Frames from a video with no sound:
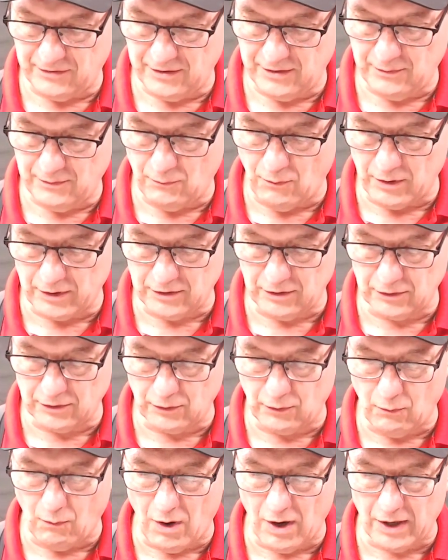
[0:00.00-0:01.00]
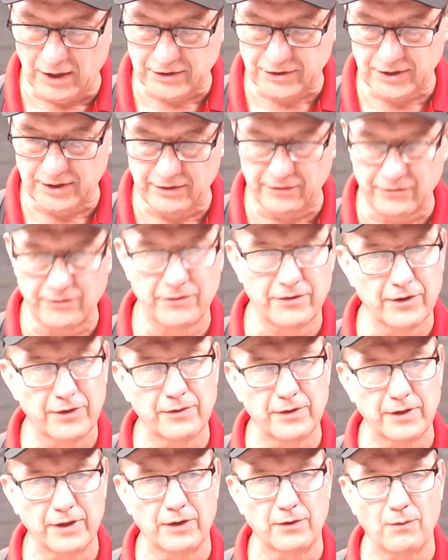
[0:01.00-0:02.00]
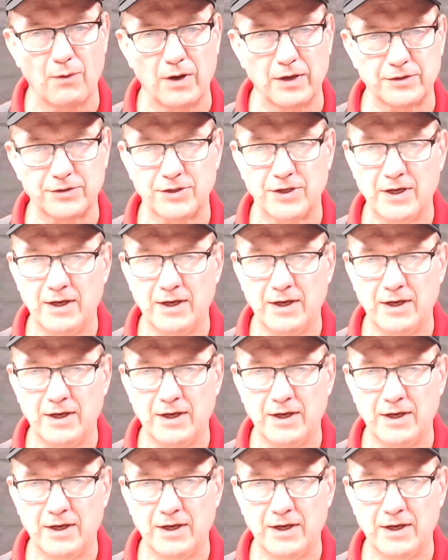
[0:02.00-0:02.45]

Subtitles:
watercolor gouache, and this is the acrylic gouache.